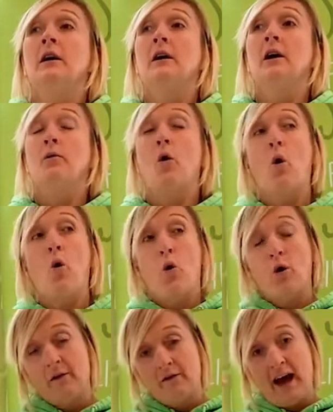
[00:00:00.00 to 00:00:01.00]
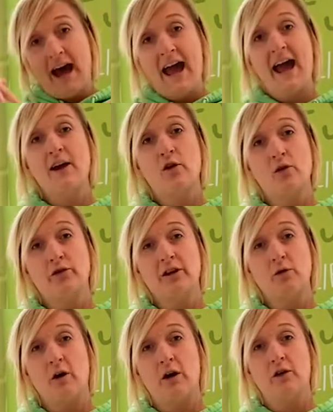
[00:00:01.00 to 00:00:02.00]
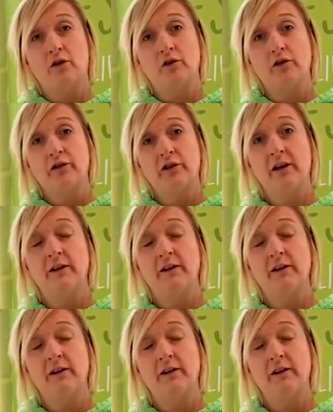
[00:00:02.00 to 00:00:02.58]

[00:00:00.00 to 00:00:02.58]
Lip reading: and all of that air goes into our lungs,